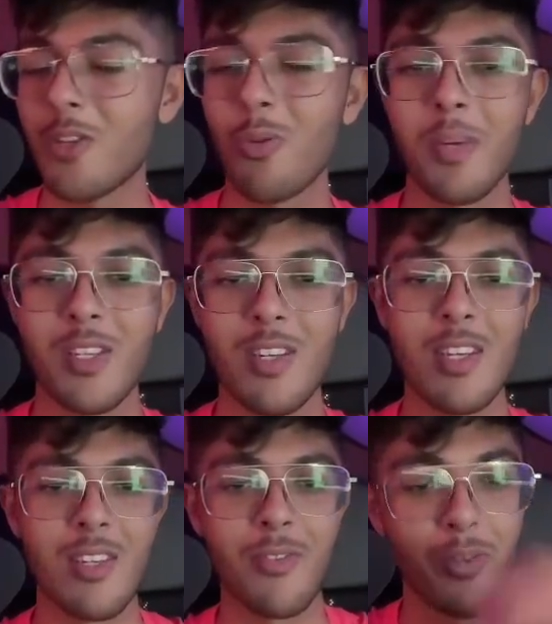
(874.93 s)
makes it
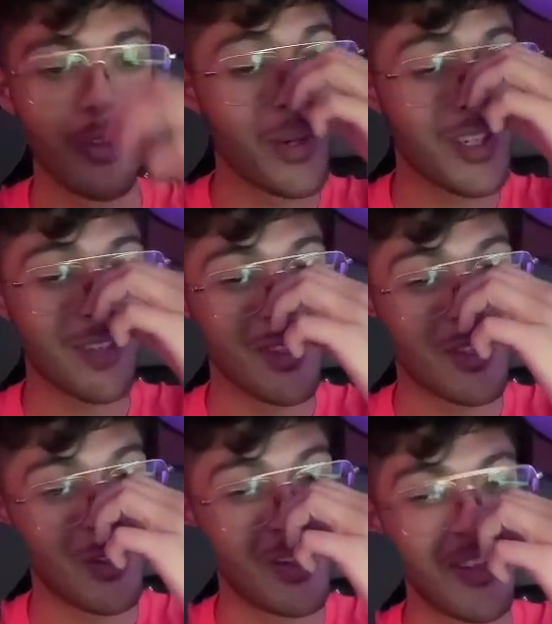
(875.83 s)
easy for the rest of us
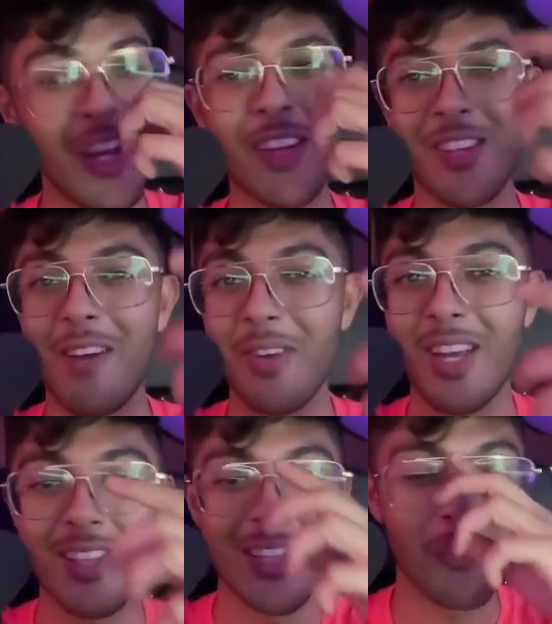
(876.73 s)
traders to
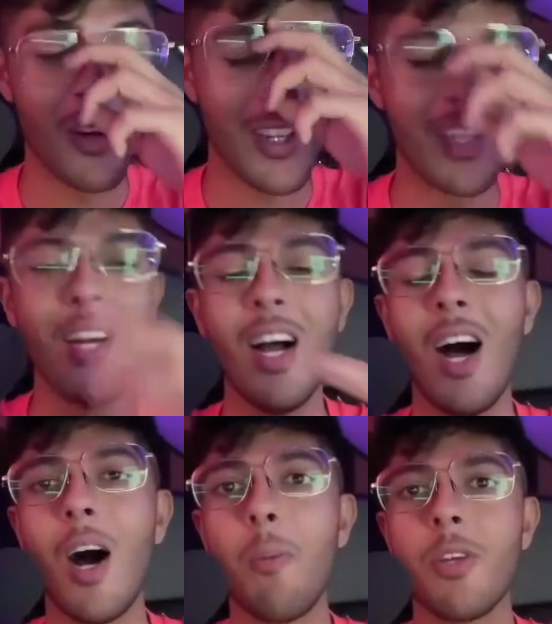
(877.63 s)
navigate this market.
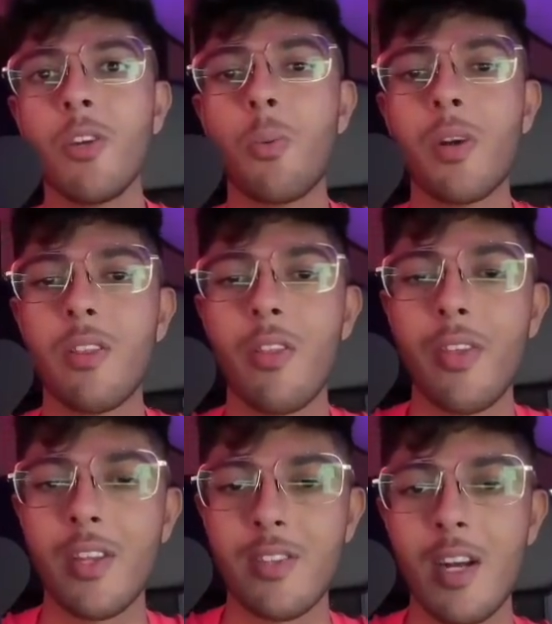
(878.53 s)
But one of the
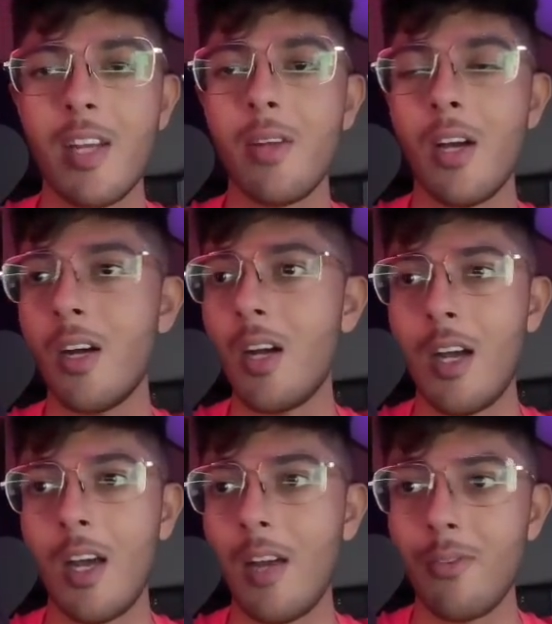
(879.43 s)
things that
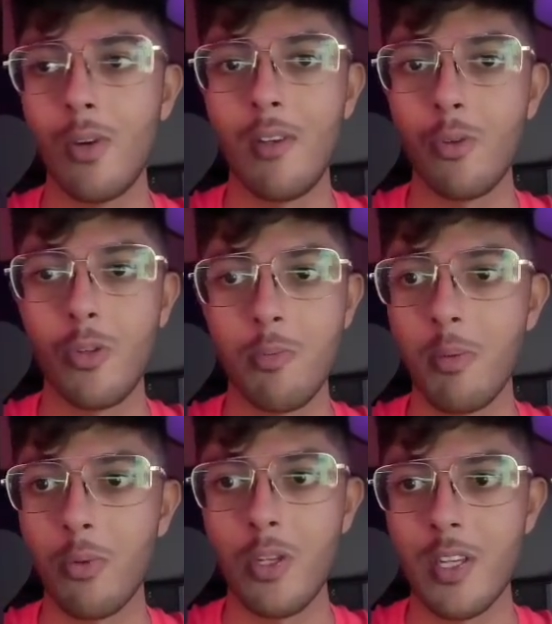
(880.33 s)
I've always been
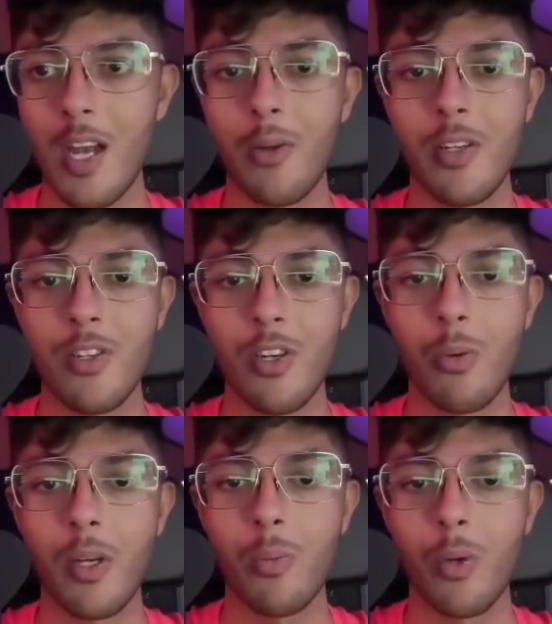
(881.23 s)
pointing out is,
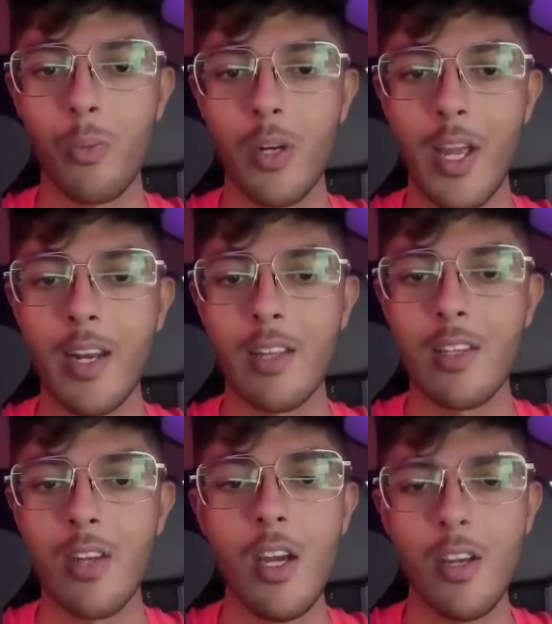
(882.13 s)
when we're getting these,
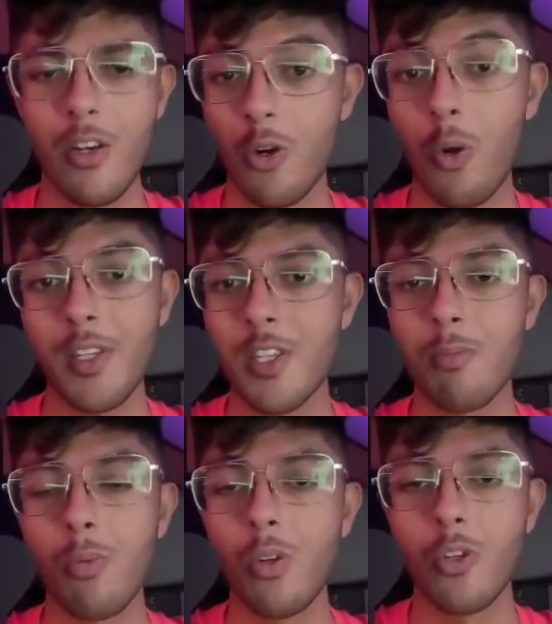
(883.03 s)
quite
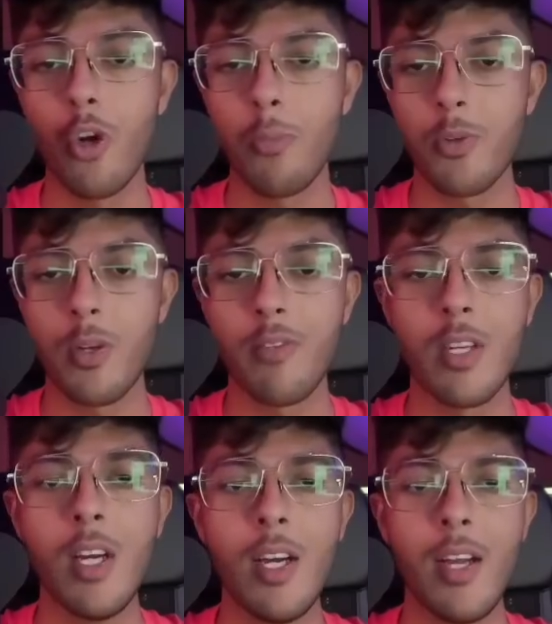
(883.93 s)
small drops, or even
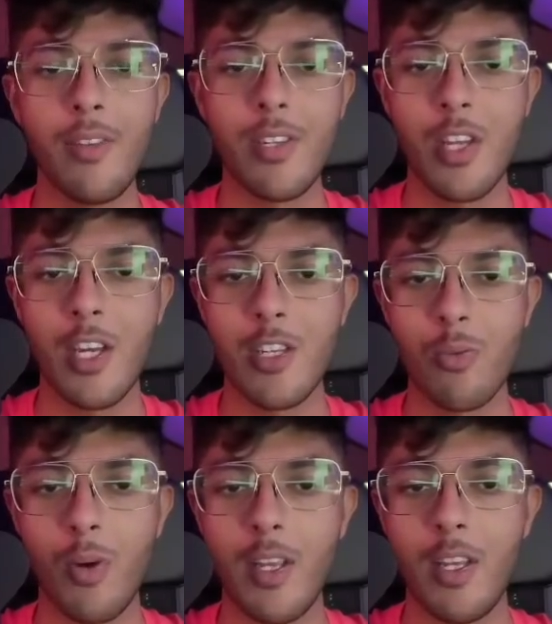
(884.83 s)
in this case
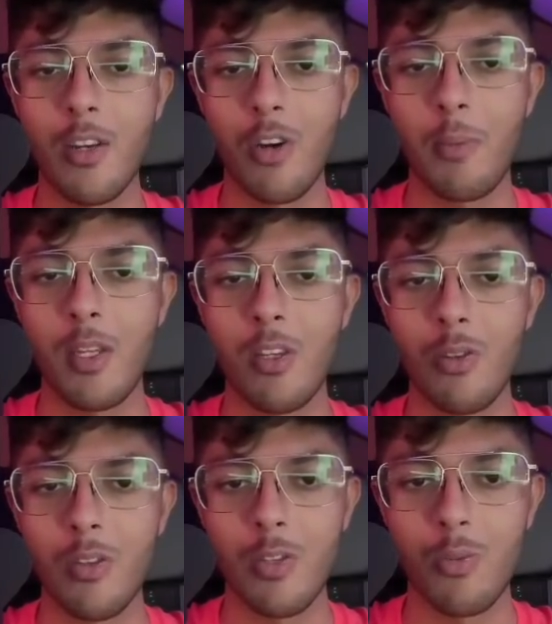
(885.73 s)
right here, I mean,
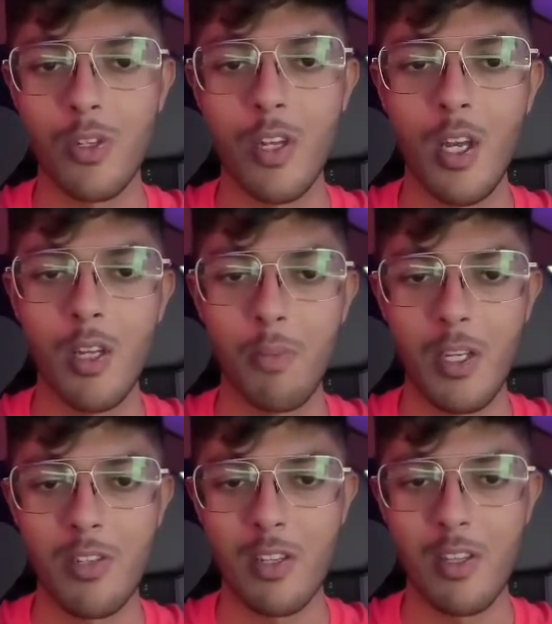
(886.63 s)
this was
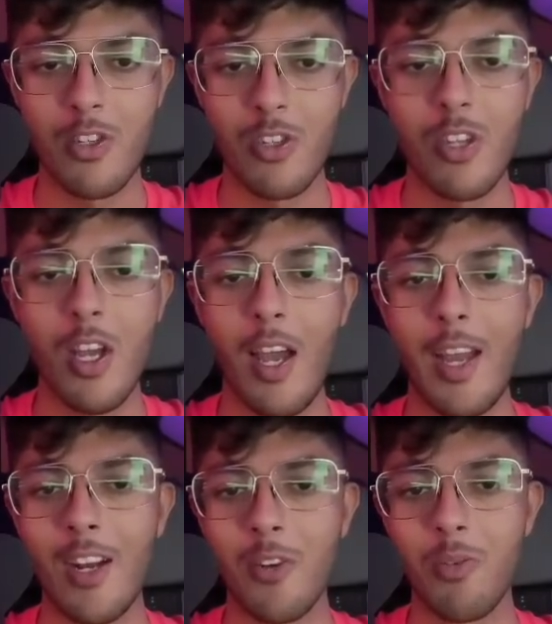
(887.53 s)
basically just
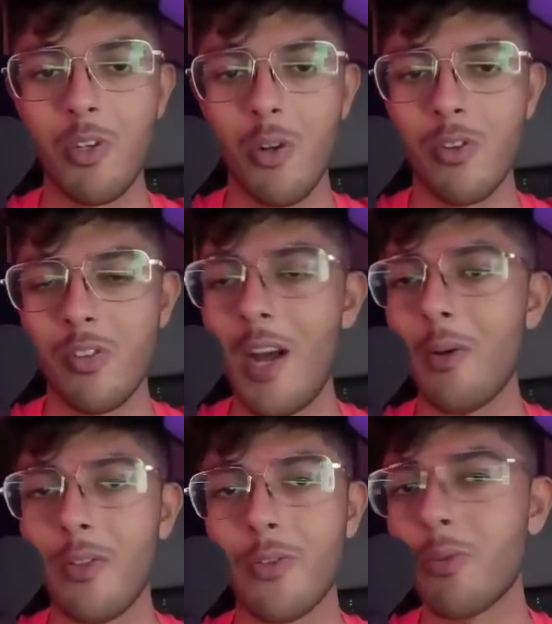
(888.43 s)
$800 down,
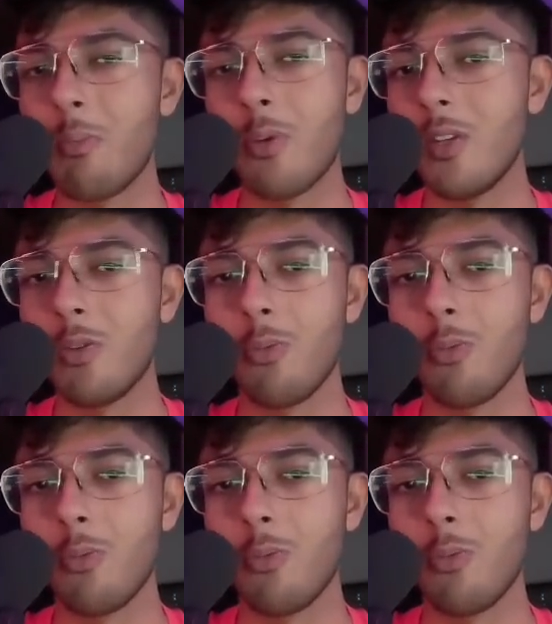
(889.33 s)
a 3.2%